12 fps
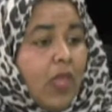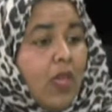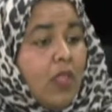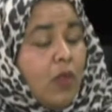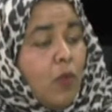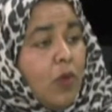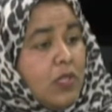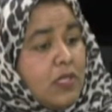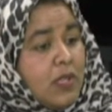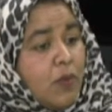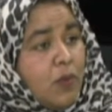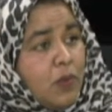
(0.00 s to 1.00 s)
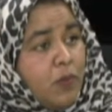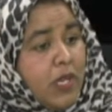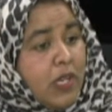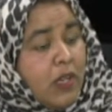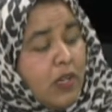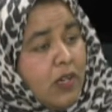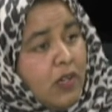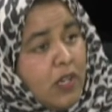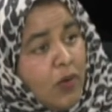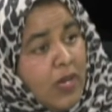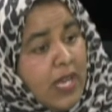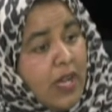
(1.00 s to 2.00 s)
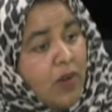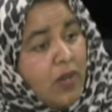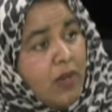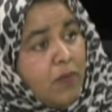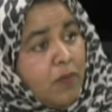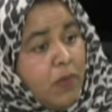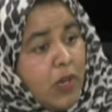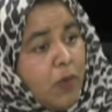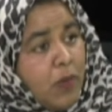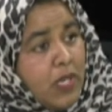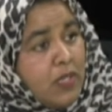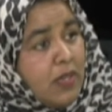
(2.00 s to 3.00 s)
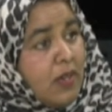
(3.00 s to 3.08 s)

ones that would be going out and becoming